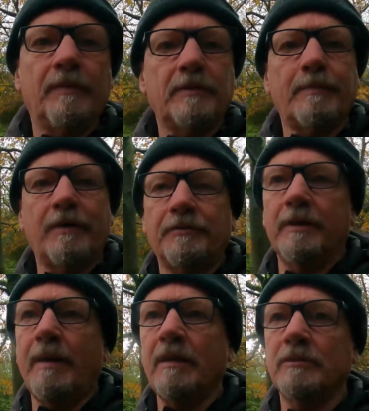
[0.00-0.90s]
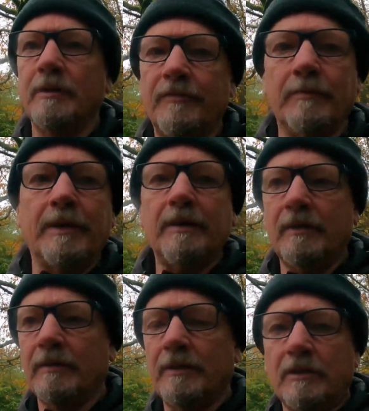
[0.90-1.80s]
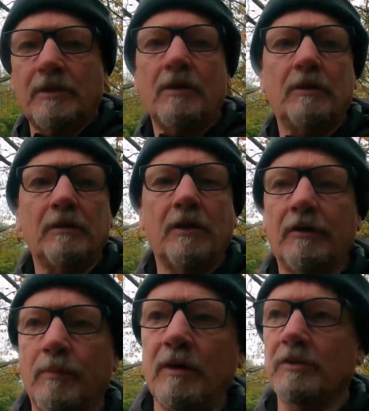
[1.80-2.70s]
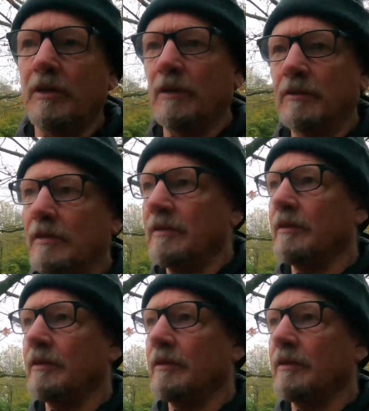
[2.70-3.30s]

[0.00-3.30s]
that's about 3 miles away from here, and it's called, or it was called,